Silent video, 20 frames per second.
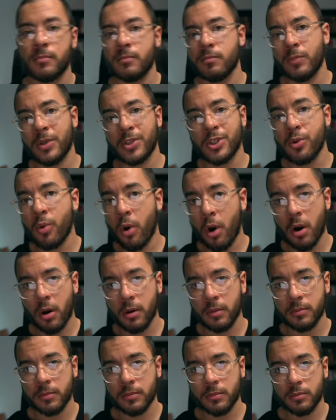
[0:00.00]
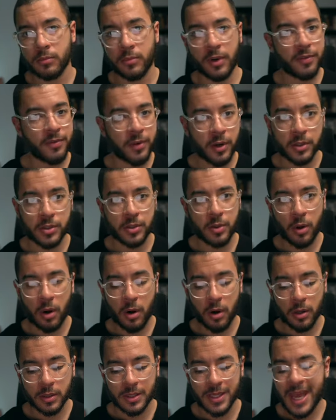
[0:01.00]
we're too hot. We're far too
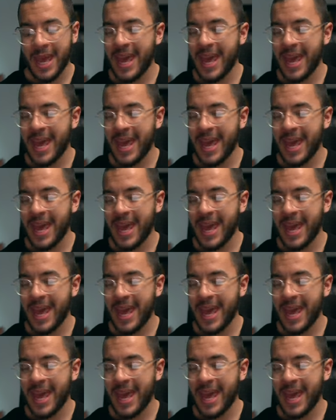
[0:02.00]
hot.